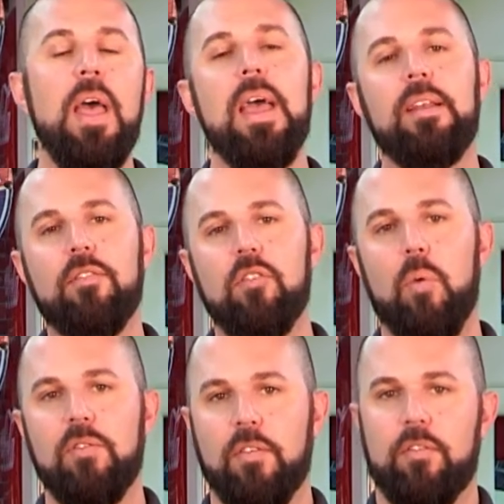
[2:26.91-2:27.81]
It doesn't
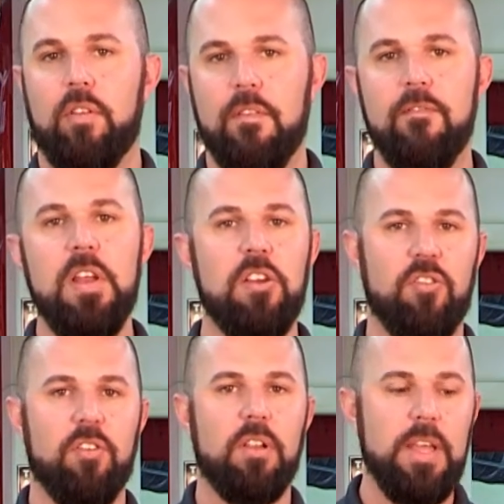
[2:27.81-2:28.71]
always necessarily finish
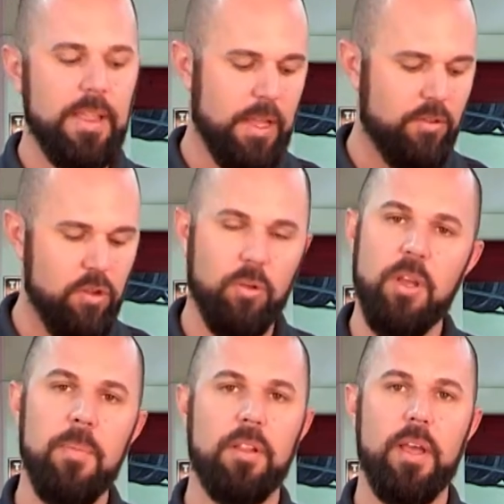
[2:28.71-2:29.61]
as cleanly, so you'll
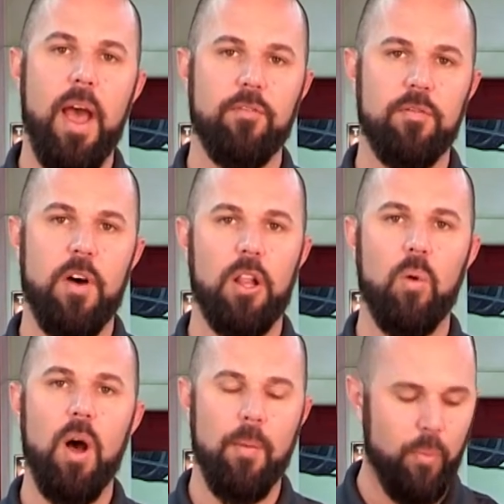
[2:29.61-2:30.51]
typically have to
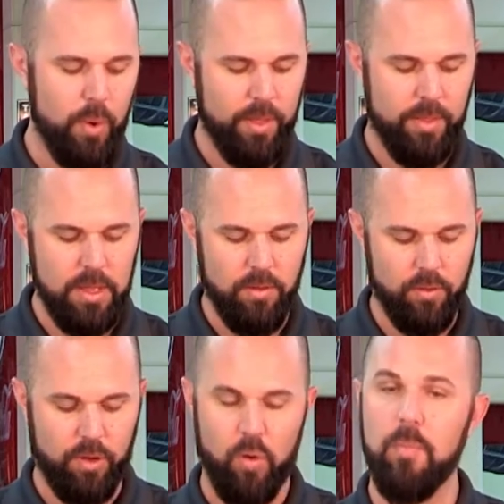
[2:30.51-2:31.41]
follow up with either
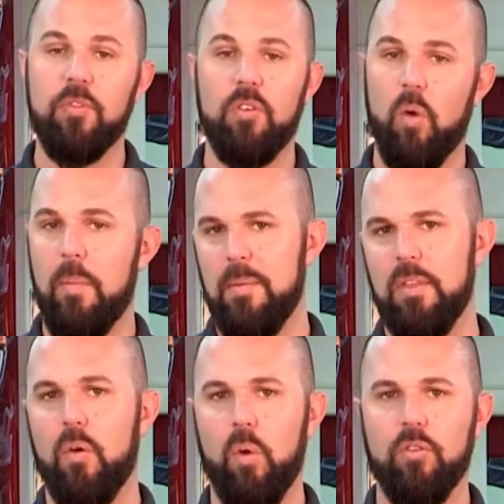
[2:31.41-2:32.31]
the crimson or maybe
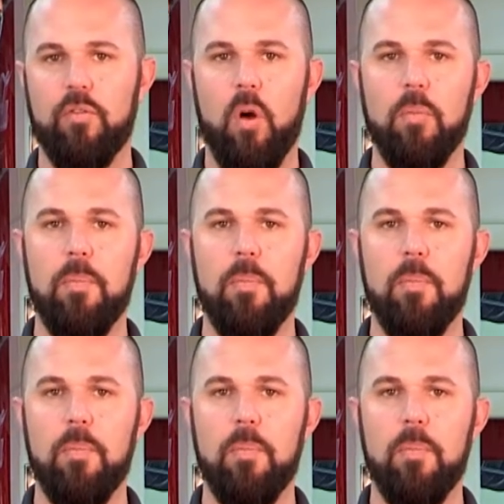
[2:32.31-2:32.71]
the orange foam,